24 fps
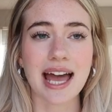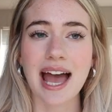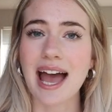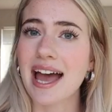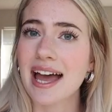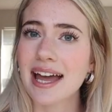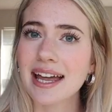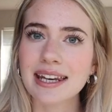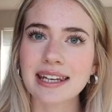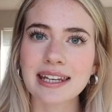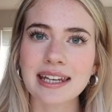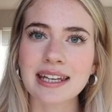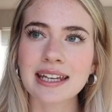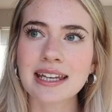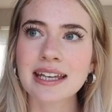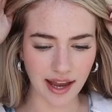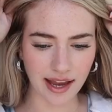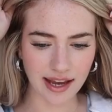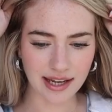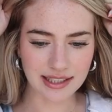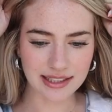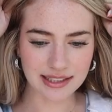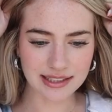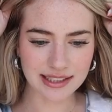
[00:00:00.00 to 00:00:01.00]
10
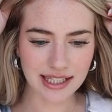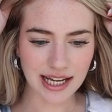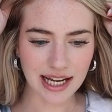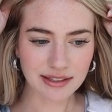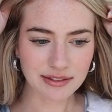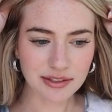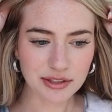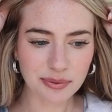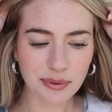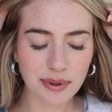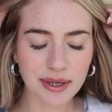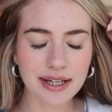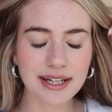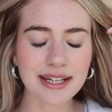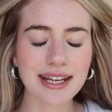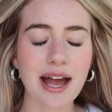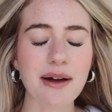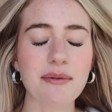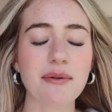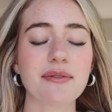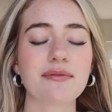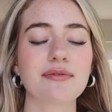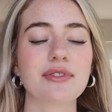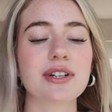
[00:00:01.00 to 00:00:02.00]
and I just wanted to
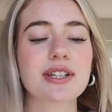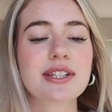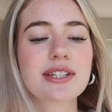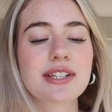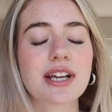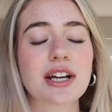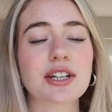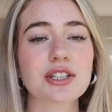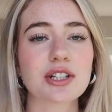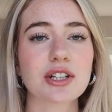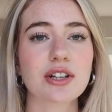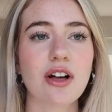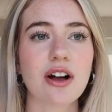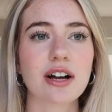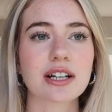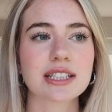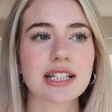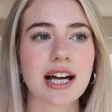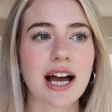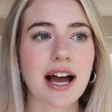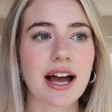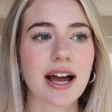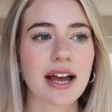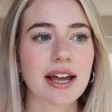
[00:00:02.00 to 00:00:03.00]
get one for such a long
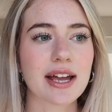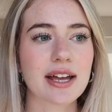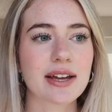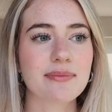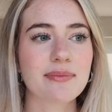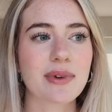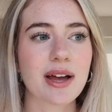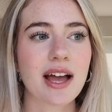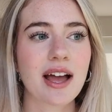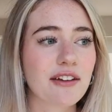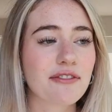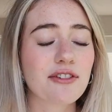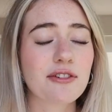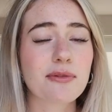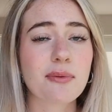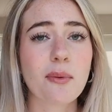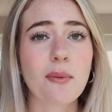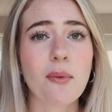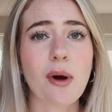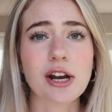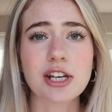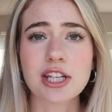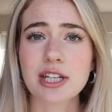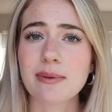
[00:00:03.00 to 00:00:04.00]
time. If you've
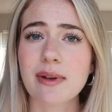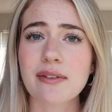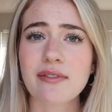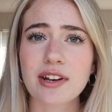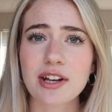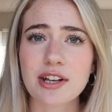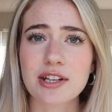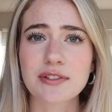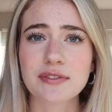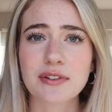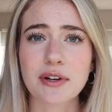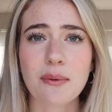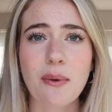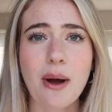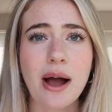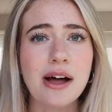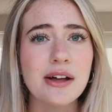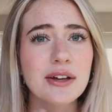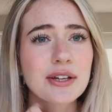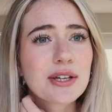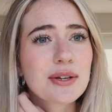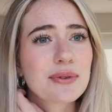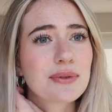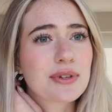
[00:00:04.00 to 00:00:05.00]
been watching my videos for a
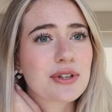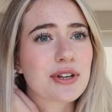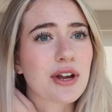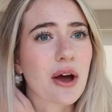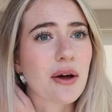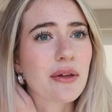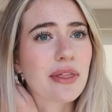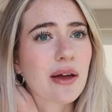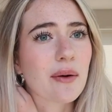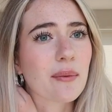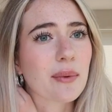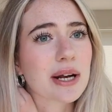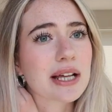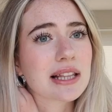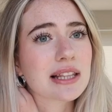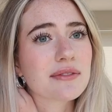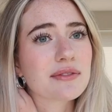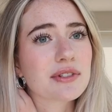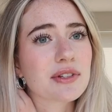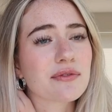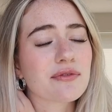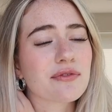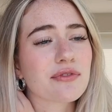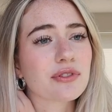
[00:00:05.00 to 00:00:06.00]
while, you'd know that when I
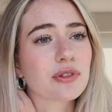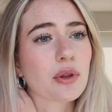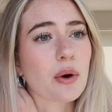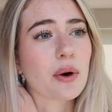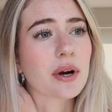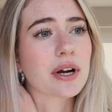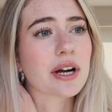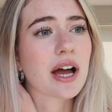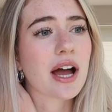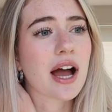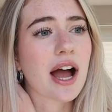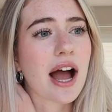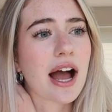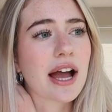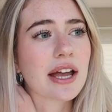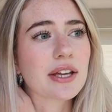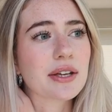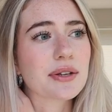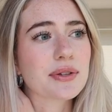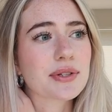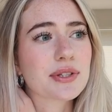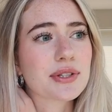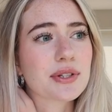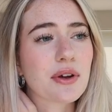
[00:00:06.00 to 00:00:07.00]
lived in Florida, I
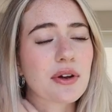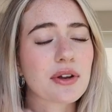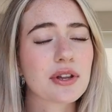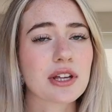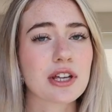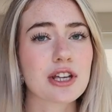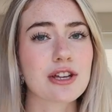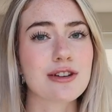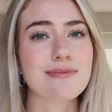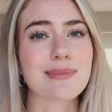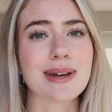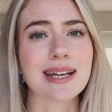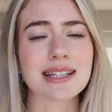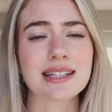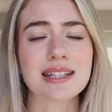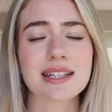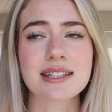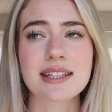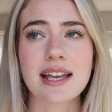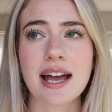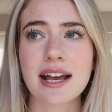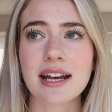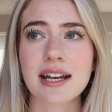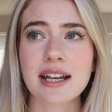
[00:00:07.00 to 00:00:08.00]
used to go to the Humane
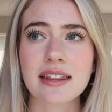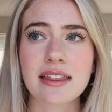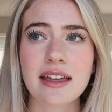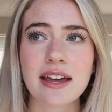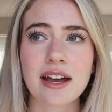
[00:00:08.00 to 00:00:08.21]
Society